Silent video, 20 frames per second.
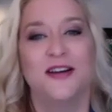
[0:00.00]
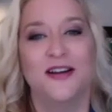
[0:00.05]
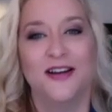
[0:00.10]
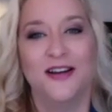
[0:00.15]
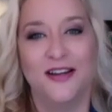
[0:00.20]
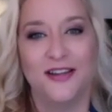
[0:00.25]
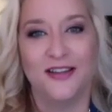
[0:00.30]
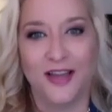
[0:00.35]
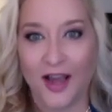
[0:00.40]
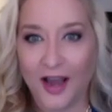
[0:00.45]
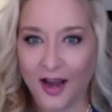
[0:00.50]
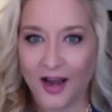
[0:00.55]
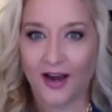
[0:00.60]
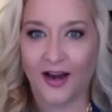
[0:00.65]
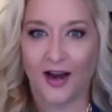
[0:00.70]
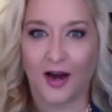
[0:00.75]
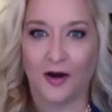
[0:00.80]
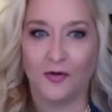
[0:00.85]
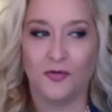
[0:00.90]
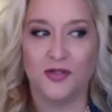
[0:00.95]
yeah,
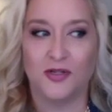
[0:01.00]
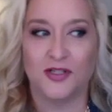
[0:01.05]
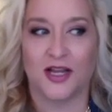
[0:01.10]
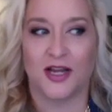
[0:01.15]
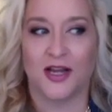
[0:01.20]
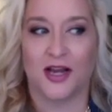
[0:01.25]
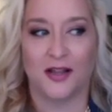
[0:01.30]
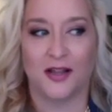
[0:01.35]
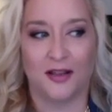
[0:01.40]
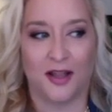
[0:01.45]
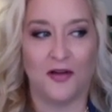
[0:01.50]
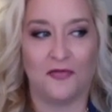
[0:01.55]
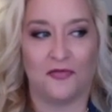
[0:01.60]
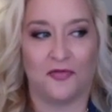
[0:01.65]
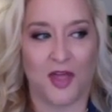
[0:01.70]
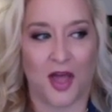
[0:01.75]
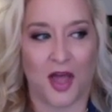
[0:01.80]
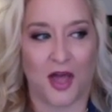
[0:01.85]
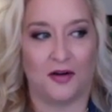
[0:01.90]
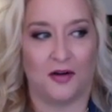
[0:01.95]
I was like, I left
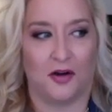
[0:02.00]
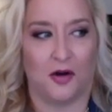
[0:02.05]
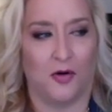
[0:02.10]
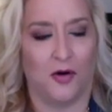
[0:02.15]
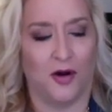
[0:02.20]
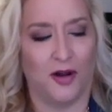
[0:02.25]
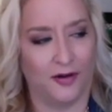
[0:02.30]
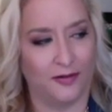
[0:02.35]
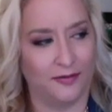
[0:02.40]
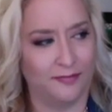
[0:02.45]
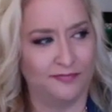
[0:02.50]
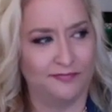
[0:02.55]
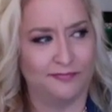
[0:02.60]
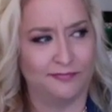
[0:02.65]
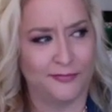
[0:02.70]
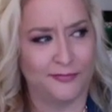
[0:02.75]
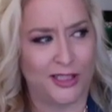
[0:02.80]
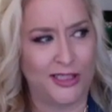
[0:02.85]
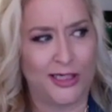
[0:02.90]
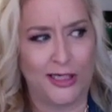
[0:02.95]
that and going,
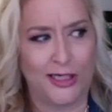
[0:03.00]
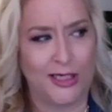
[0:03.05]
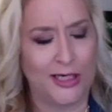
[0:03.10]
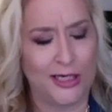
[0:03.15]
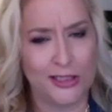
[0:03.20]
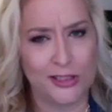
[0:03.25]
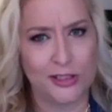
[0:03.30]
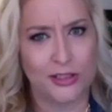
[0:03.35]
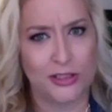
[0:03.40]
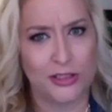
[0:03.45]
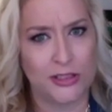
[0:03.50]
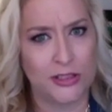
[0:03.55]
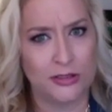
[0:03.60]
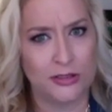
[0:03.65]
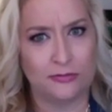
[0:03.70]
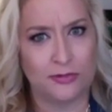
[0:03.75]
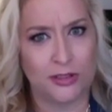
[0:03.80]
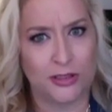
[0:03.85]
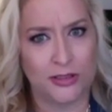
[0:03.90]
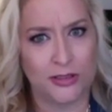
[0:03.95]
I actually
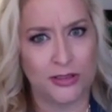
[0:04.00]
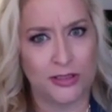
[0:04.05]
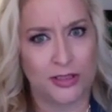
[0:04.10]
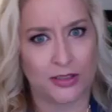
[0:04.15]
don't want that.